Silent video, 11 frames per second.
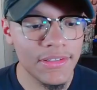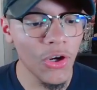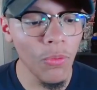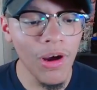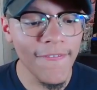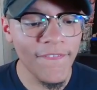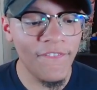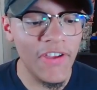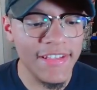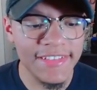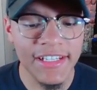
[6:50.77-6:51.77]
Tua
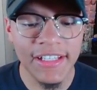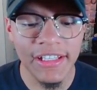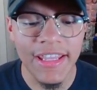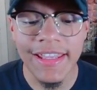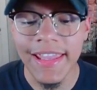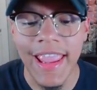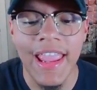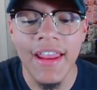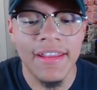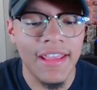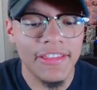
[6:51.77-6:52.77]
physically
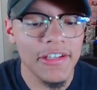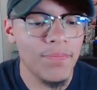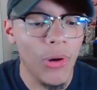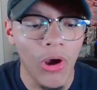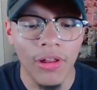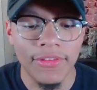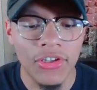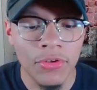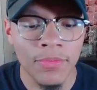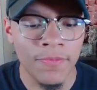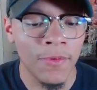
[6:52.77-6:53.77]
can't get the ball
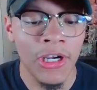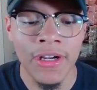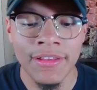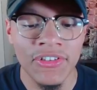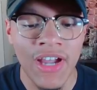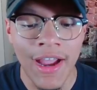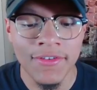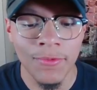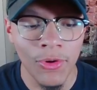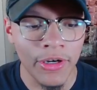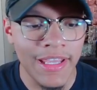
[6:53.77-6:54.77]
to, uh, to Hines
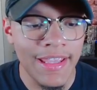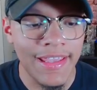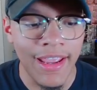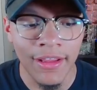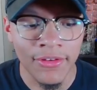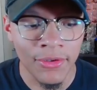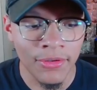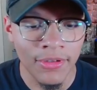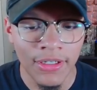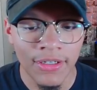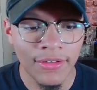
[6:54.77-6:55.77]
Ward. He can't, dude.
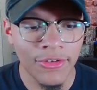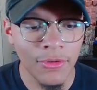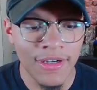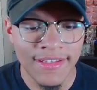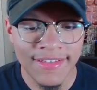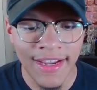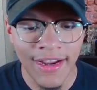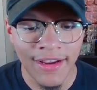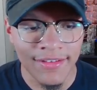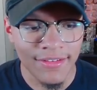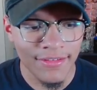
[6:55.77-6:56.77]
Tua is
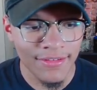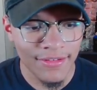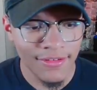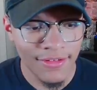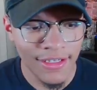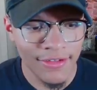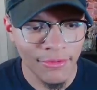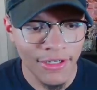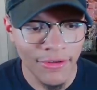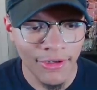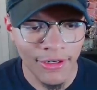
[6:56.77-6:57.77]
ass. That's what
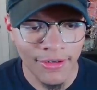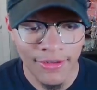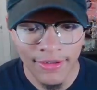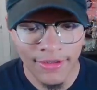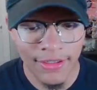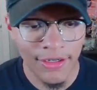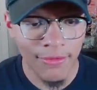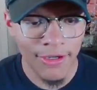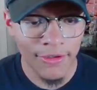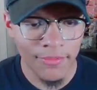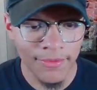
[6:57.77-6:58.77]
you are. All right,
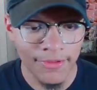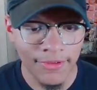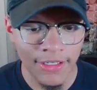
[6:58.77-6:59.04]
wide open.